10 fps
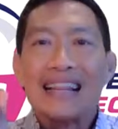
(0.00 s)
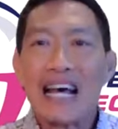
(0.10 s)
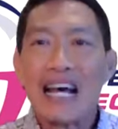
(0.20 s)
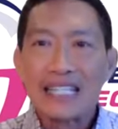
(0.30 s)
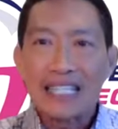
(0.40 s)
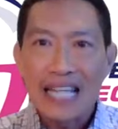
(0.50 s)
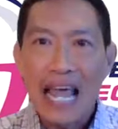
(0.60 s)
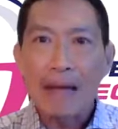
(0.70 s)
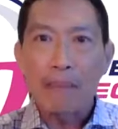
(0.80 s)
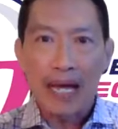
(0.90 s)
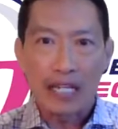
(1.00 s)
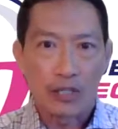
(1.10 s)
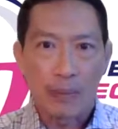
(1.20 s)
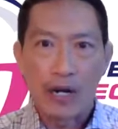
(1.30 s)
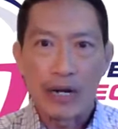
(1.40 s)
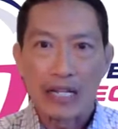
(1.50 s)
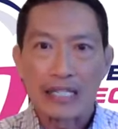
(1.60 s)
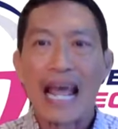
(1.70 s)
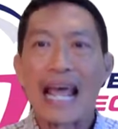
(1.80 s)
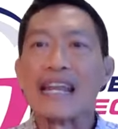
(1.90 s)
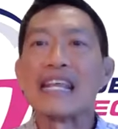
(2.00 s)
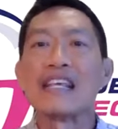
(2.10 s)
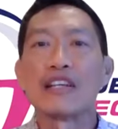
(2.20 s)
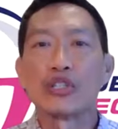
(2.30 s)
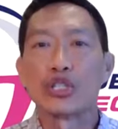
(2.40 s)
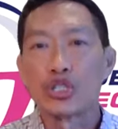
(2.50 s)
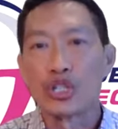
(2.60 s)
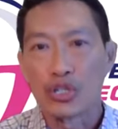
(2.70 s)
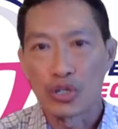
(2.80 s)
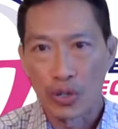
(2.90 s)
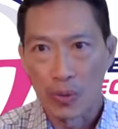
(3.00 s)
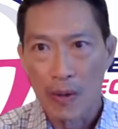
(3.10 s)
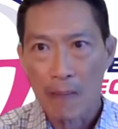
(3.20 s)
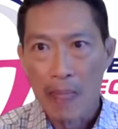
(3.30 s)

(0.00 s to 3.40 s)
the same experience and neither should you